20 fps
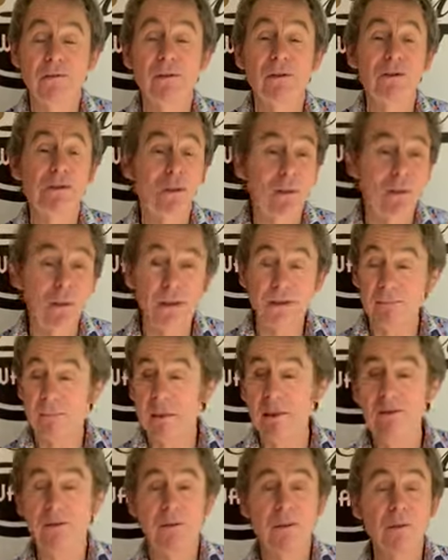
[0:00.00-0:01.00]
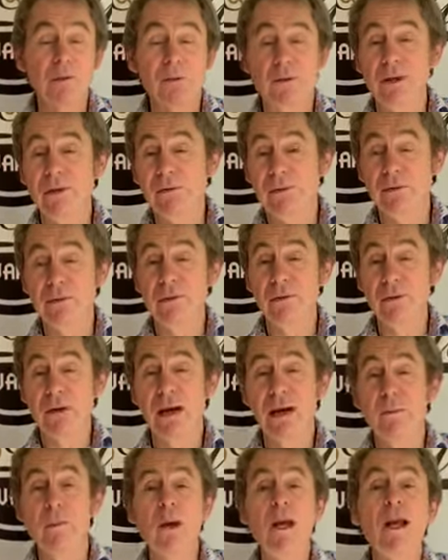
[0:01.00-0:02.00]
The stories have been filtering through,
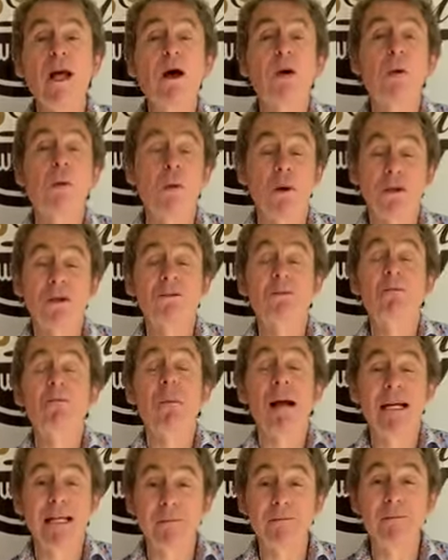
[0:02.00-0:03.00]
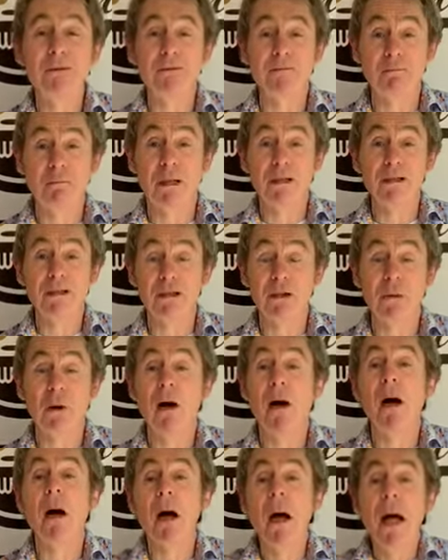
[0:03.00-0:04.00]
and we know what a magnificent bunch you
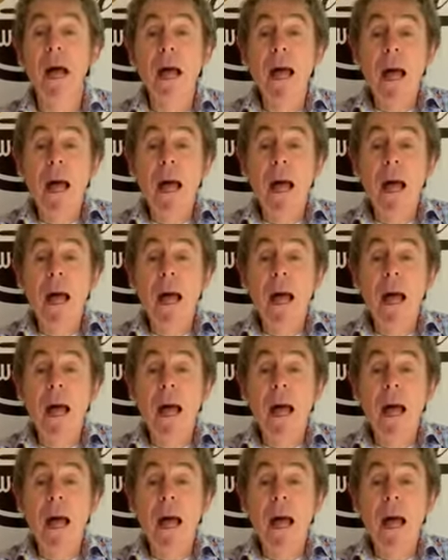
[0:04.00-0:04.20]
are.